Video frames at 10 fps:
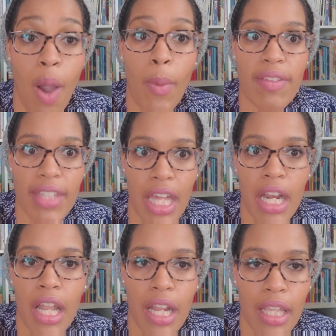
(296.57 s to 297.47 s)
We've got
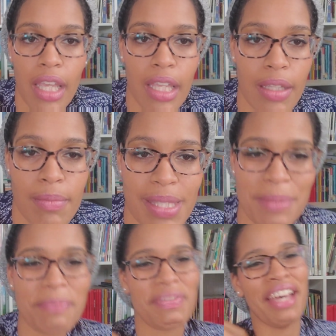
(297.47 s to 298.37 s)
a lot of
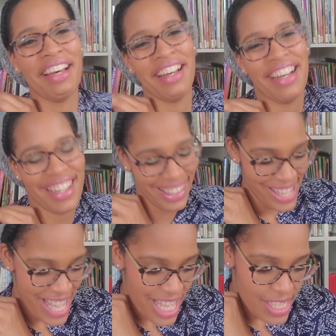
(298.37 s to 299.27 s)
games.
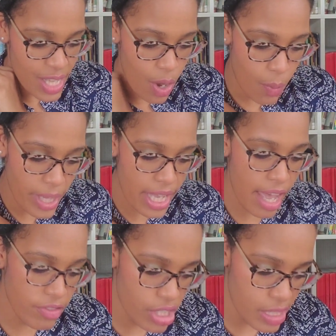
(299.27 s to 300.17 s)
So we
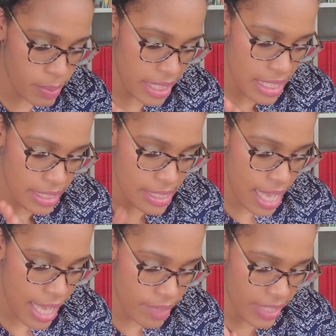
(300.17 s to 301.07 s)
have just played a
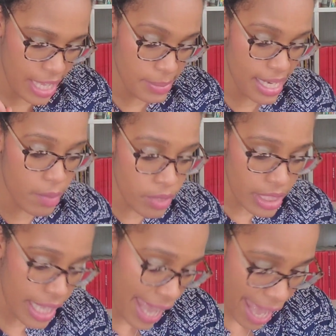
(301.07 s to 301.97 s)
ton of games, and I'm
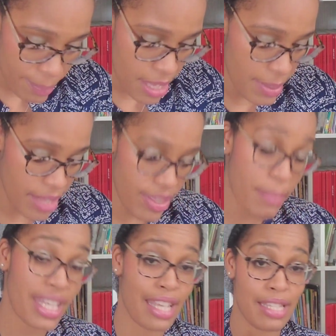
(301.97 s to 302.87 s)
really happy about
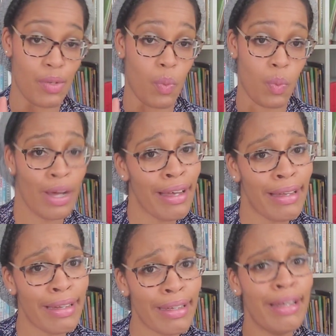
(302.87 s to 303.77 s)
that because,
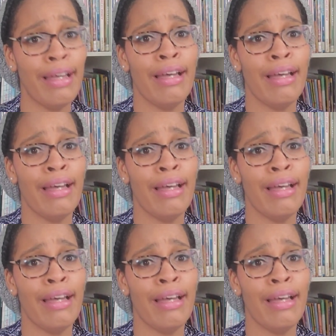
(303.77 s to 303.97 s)
one,